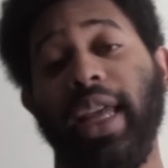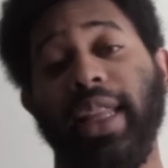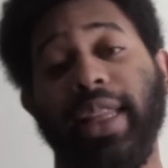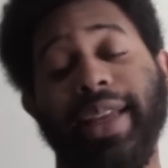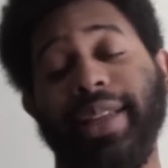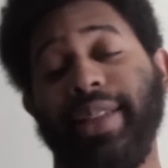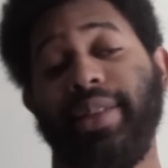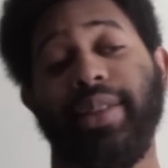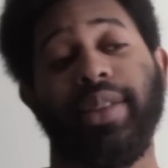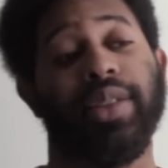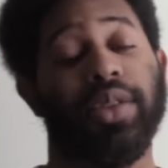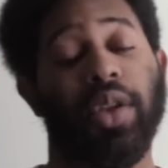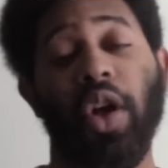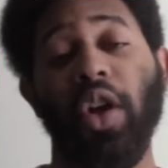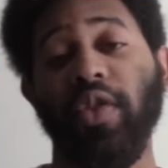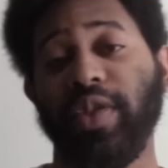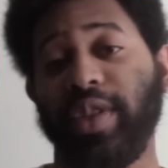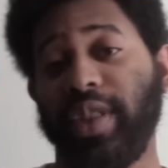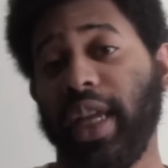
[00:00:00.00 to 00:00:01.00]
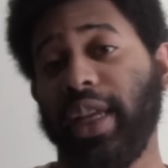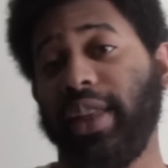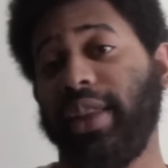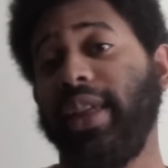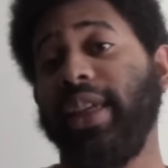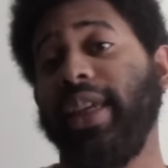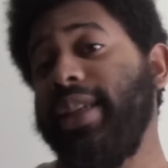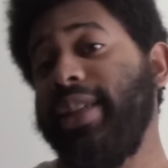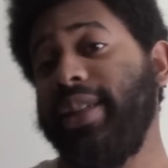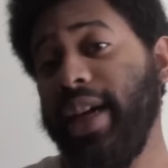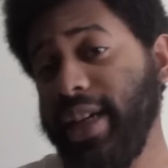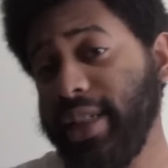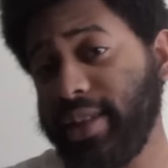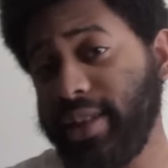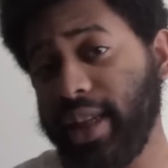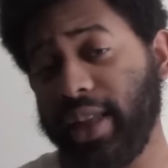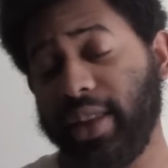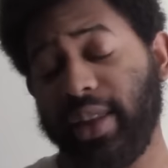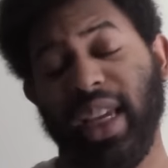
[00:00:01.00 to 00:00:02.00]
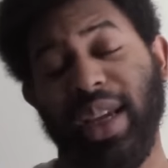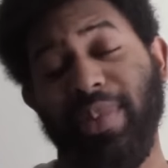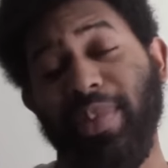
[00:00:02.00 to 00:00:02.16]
that solves nothing and does nothing.